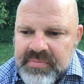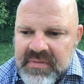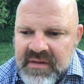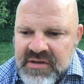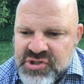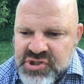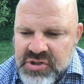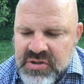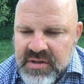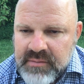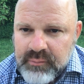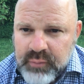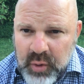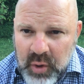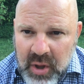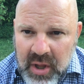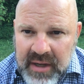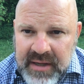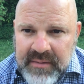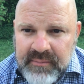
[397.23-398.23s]
that you can
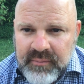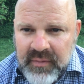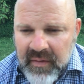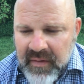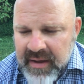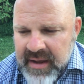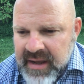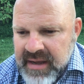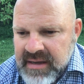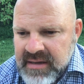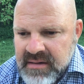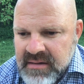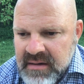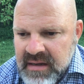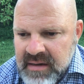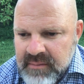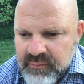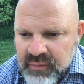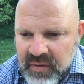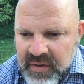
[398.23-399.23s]
plug and play
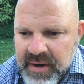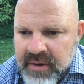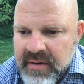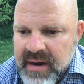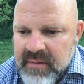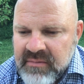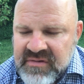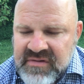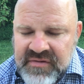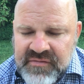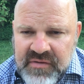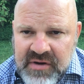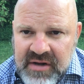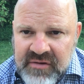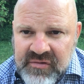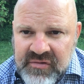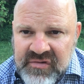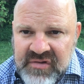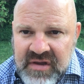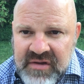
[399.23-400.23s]
and play around with different
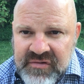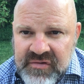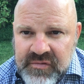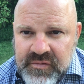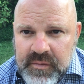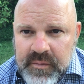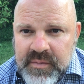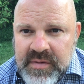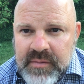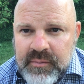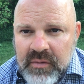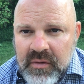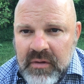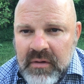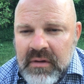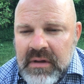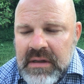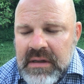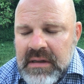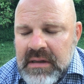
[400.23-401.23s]
exercises for
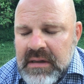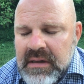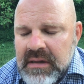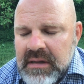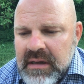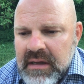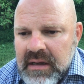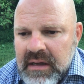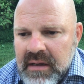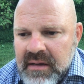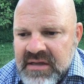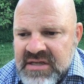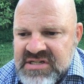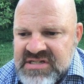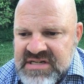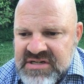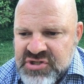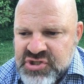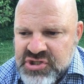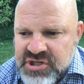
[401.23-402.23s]
people.
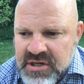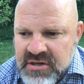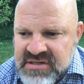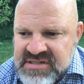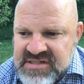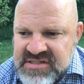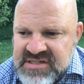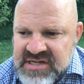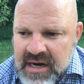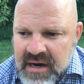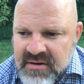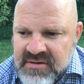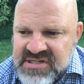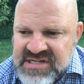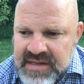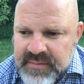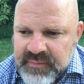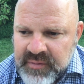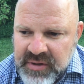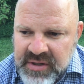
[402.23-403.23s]
He's going to share his entire
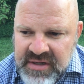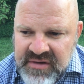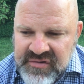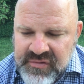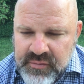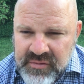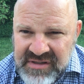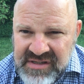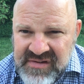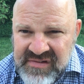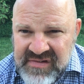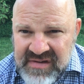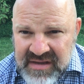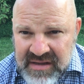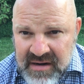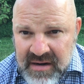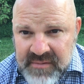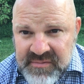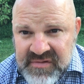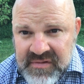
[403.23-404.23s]
template. He's
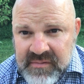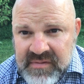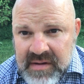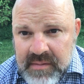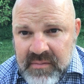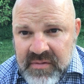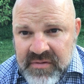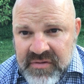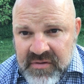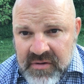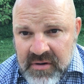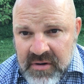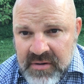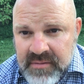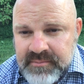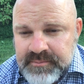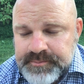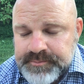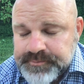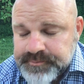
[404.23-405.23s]
releasing it on September
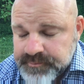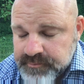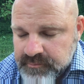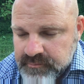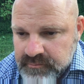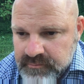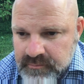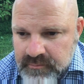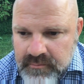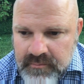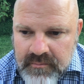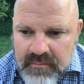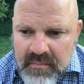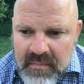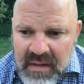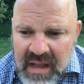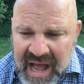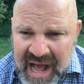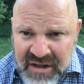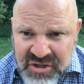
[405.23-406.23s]
3rd.
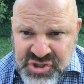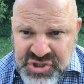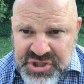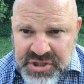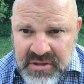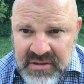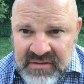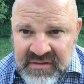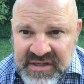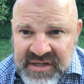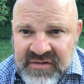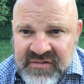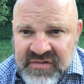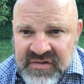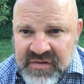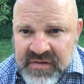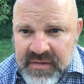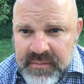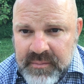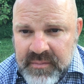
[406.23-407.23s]
I'll share a link
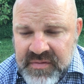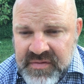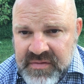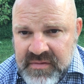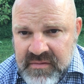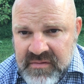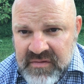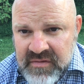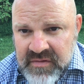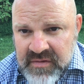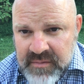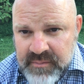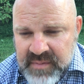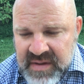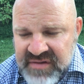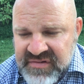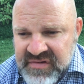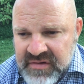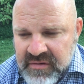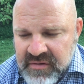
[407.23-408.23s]
to the
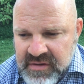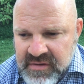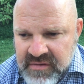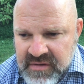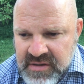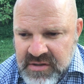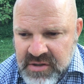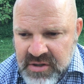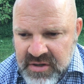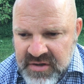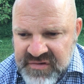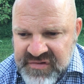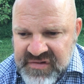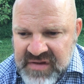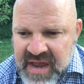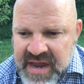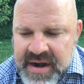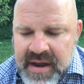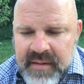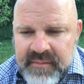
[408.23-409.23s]
you're going to
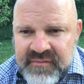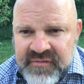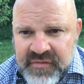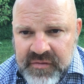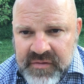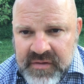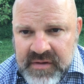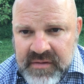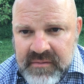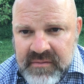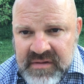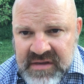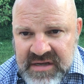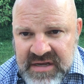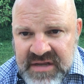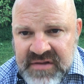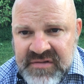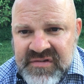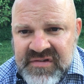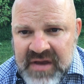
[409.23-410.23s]
sign up for the
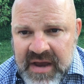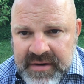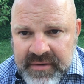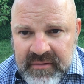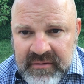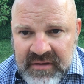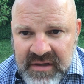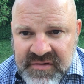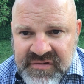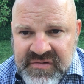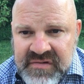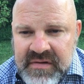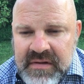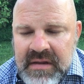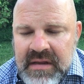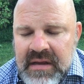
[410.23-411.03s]
insider list,